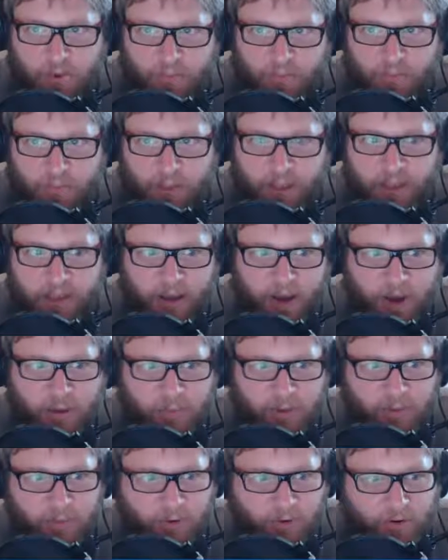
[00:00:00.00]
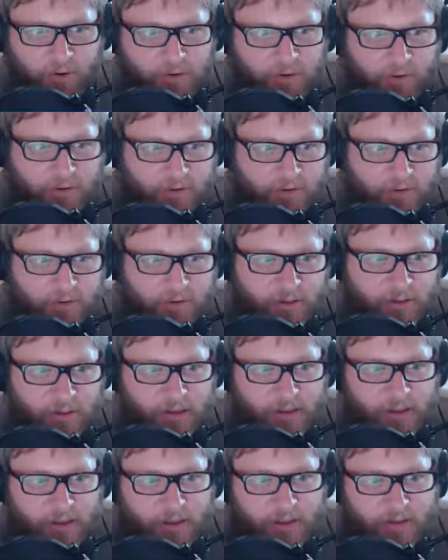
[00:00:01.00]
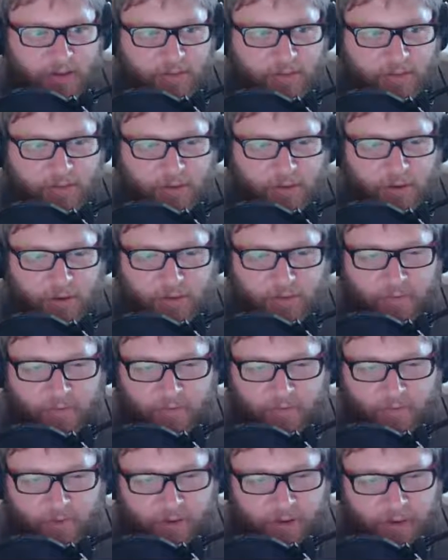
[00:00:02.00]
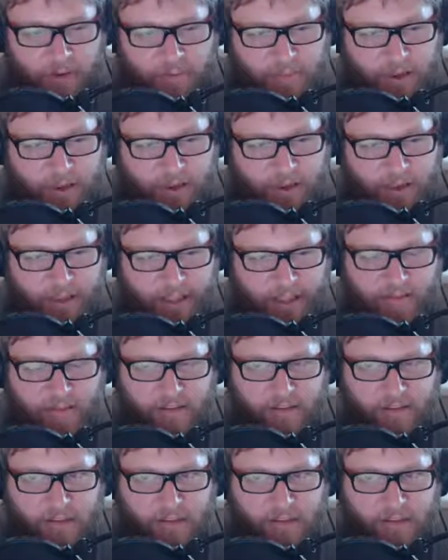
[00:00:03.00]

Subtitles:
big open world sort of story, but like